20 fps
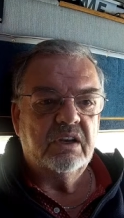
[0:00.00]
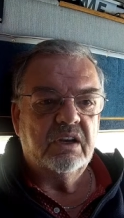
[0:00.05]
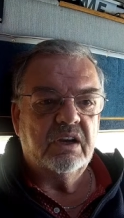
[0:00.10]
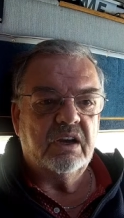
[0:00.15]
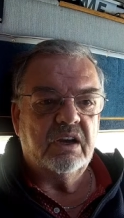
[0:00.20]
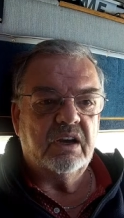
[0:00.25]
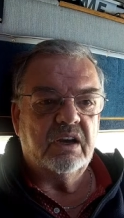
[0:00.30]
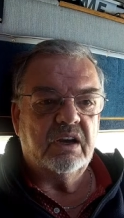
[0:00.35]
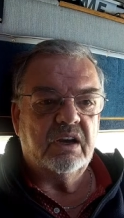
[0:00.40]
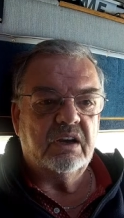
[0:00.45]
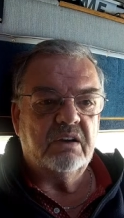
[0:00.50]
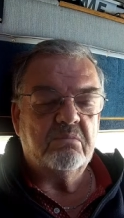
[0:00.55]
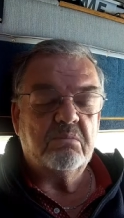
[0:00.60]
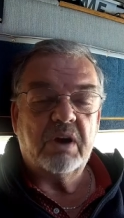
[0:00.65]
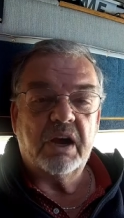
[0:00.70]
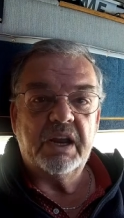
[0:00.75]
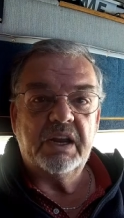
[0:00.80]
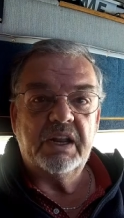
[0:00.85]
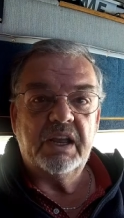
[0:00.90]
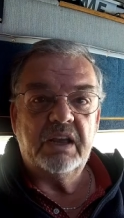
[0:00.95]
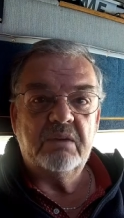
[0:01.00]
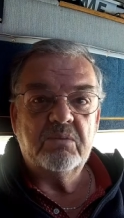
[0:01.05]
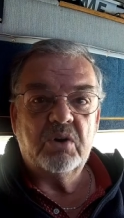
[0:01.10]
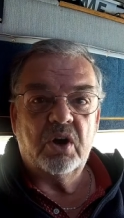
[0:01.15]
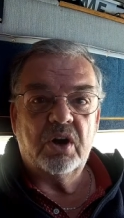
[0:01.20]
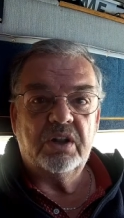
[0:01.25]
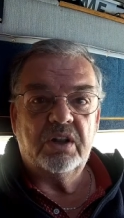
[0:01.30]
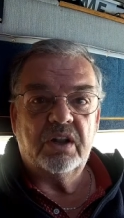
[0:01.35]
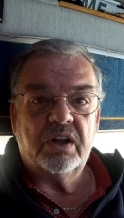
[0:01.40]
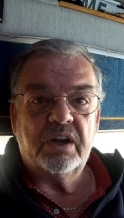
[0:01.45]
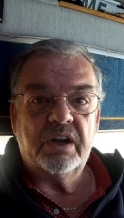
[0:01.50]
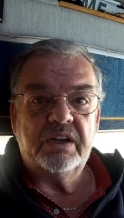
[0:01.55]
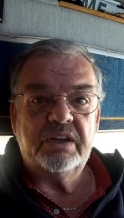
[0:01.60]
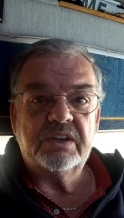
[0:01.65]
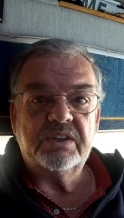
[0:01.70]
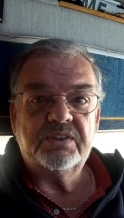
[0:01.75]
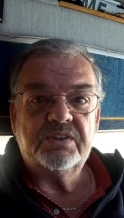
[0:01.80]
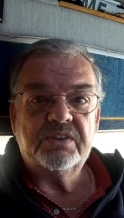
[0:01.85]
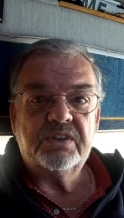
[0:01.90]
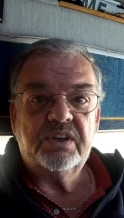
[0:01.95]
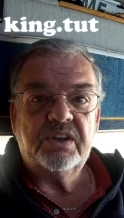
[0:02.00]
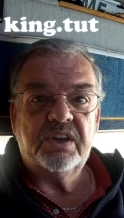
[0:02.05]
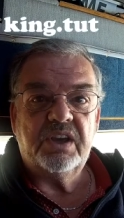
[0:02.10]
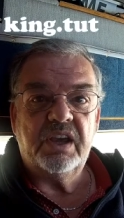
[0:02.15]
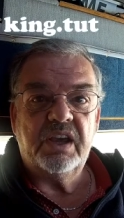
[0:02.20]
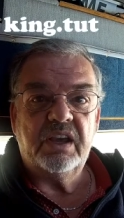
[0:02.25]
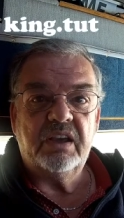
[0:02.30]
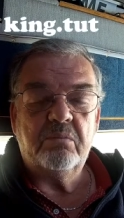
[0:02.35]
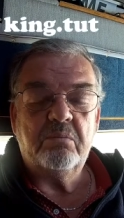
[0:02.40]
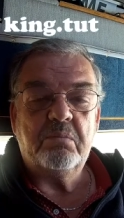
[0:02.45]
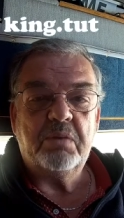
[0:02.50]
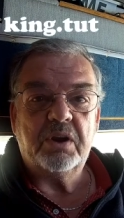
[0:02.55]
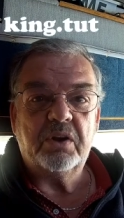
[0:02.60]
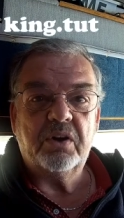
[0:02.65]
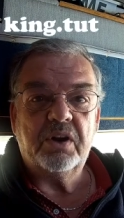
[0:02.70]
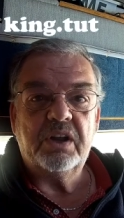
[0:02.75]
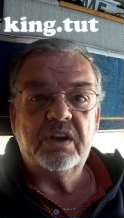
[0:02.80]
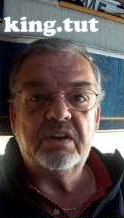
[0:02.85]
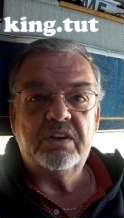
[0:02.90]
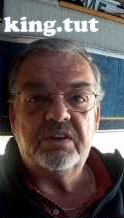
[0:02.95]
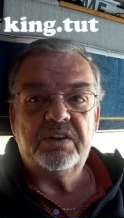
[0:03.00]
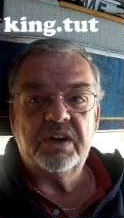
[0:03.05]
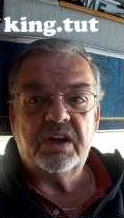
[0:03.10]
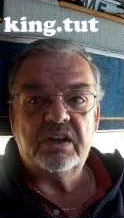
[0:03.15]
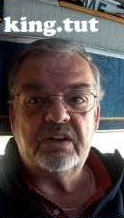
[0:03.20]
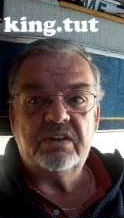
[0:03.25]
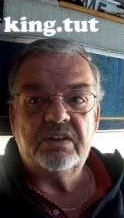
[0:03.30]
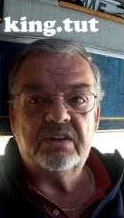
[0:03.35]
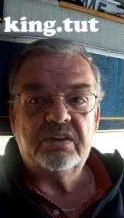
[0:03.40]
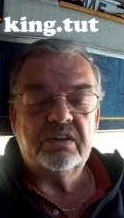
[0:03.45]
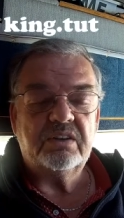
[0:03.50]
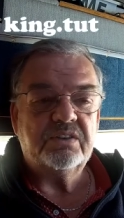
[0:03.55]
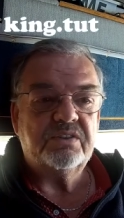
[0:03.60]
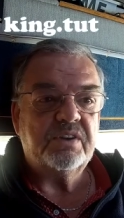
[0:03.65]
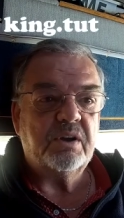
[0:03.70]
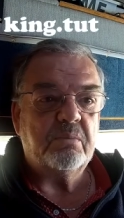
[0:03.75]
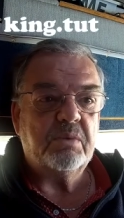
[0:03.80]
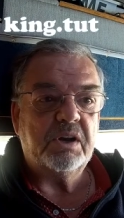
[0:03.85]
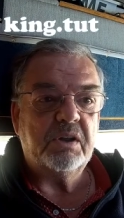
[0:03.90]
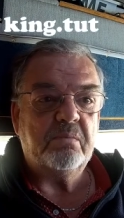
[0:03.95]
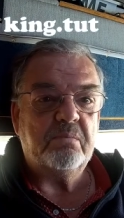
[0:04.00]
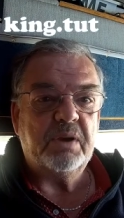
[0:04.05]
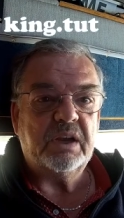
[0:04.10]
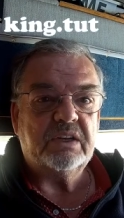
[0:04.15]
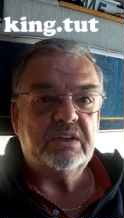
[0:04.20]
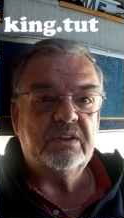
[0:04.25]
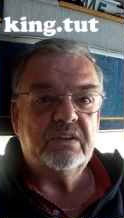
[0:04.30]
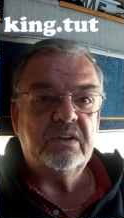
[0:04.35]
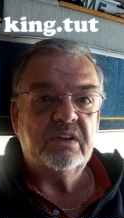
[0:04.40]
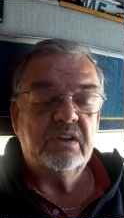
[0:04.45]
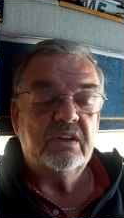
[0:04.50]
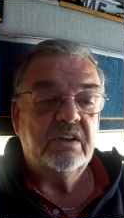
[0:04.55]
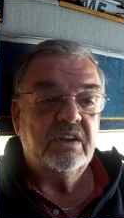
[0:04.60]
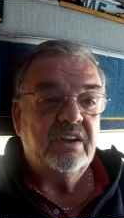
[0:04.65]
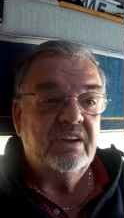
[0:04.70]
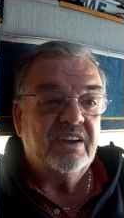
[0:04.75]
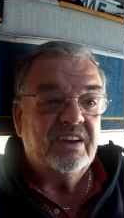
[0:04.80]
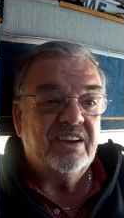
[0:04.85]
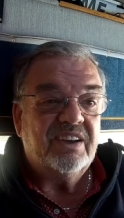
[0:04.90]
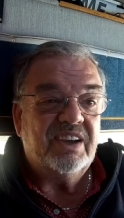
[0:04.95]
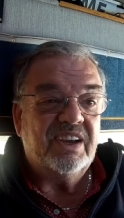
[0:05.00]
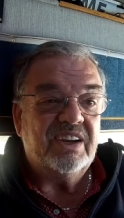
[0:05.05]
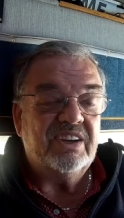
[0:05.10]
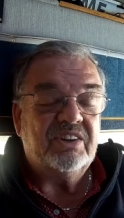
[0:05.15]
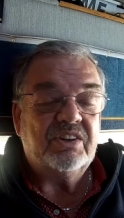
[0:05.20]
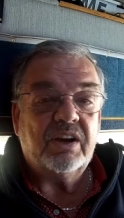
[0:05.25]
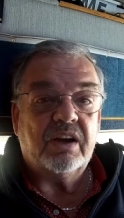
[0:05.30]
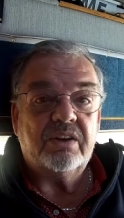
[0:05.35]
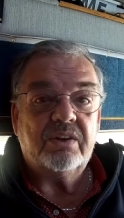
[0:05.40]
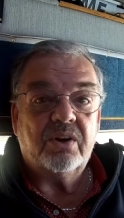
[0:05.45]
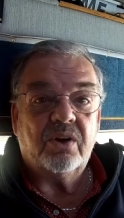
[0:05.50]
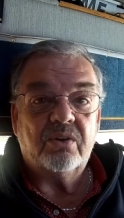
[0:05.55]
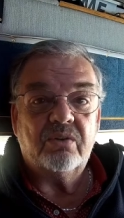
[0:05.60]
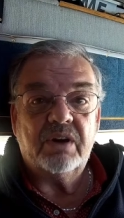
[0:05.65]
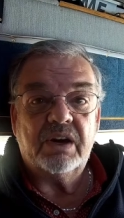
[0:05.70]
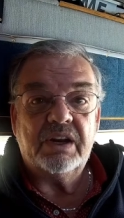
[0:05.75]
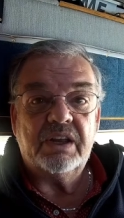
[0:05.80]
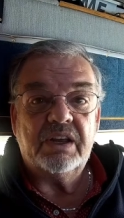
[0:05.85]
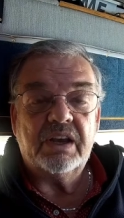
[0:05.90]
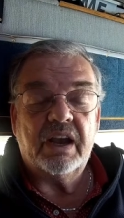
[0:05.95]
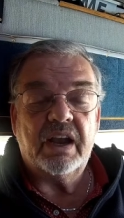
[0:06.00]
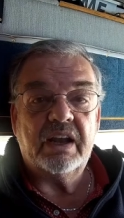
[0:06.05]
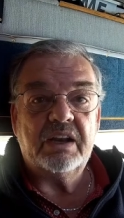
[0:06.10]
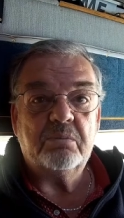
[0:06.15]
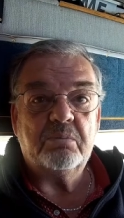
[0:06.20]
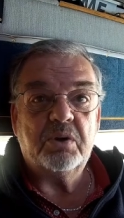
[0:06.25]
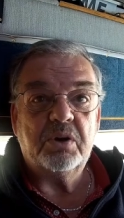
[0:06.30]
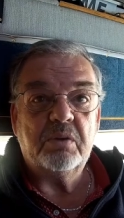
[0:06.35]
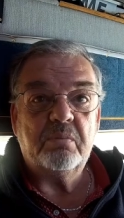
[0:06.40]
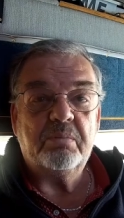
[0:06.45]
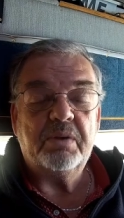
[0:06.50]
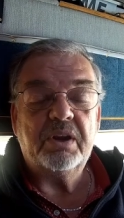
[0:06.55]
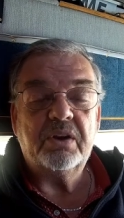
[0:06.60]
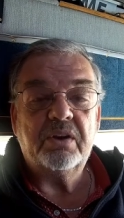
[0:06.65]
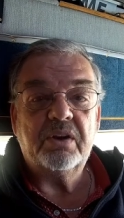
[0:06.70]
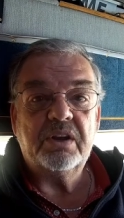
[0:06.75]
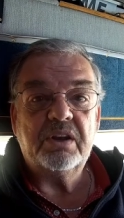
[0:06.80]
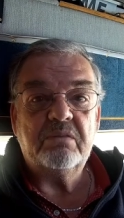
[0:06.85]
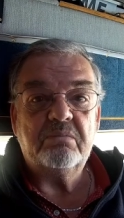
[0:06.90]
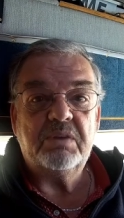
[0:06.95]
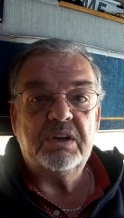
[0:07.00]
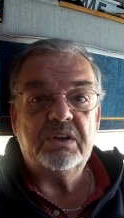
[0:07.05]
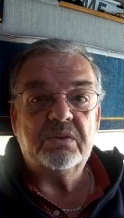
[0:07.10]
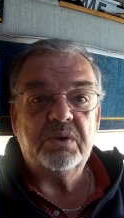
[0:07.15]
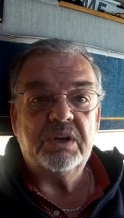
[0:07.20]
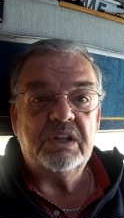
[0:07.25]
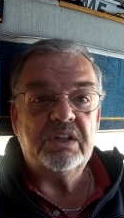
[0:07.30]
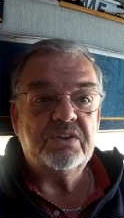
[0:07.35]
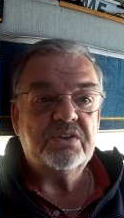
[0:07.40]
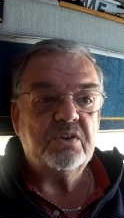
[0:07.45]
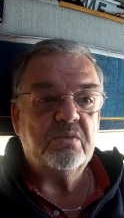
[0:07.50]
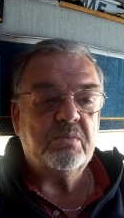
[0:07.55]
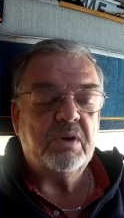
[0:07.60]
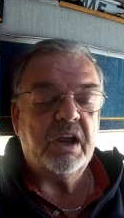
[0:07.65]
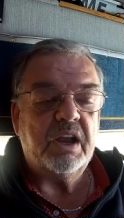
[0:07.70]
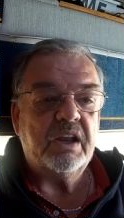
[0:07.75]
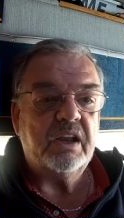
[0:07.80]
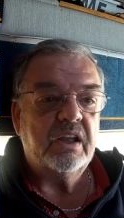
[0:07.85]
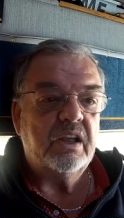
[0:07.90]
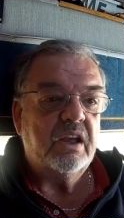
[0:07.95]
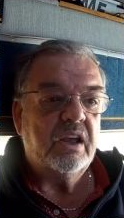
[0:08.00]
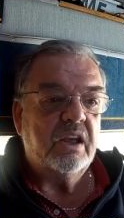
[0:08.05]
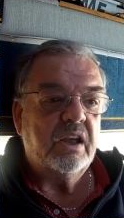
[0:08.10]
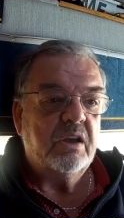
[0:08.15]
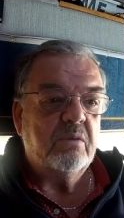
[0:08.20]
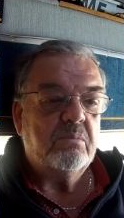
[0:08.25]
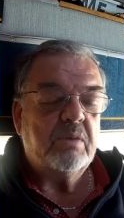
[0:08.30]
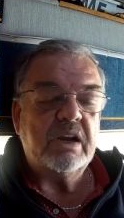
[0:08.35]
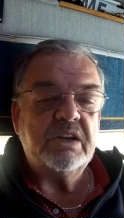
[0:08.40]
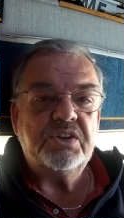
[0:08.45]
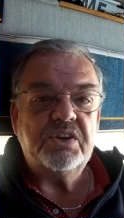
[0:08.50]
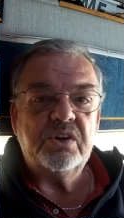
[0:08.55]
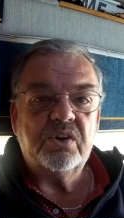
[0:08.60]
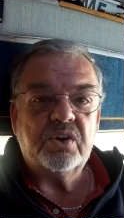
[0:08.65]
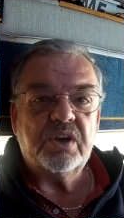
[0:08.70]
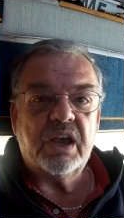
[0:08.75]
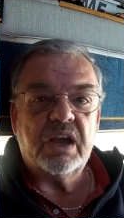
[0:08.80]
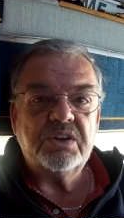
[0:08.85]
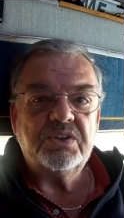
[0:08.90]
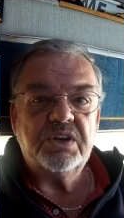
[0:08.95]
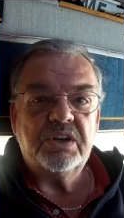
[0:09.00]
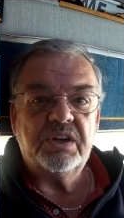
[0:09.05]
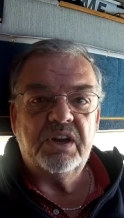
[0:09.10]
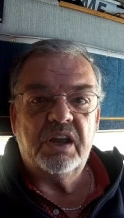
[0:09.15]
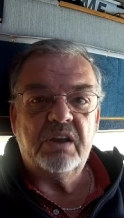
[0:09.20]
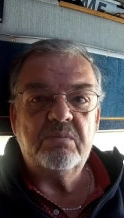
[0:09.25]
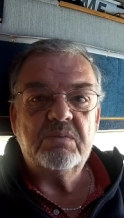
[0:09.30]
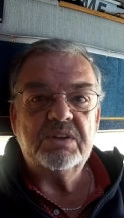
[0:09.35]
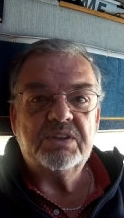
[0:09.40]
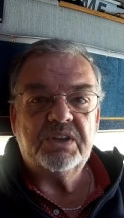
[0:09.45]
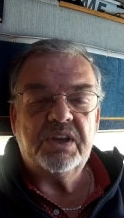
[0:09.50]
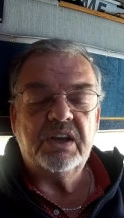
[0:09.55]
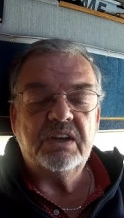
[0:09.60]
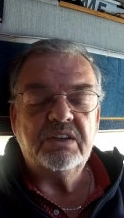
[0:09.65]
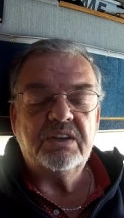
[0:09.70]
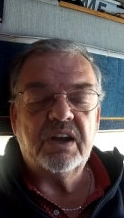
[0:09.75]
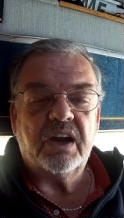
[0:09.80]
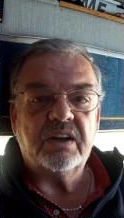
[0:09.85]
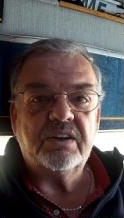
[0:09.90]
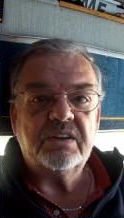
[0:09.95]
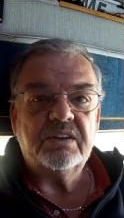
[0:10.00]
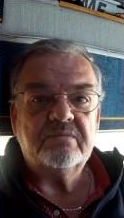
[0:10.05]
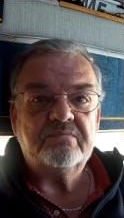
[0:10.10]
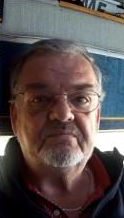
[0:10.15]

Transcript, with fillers: Uh, my name online is King Period Tut. Somebody picked King Tut already. I had to put a period between, so my my geocaching name is King Tut.